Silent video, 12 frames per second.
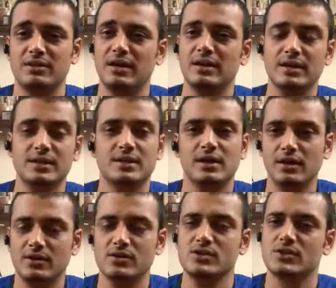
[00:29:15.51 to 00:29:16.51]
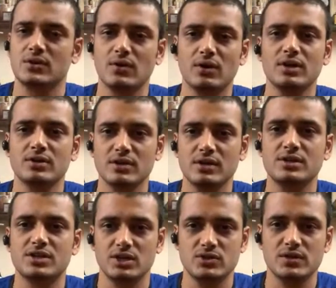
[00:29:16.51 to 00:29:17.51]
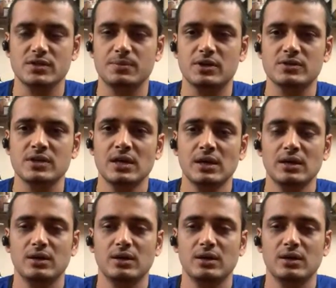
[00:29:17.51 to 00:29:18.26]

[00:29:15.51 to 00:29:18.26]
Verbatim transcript: but then it it is really really treacherous because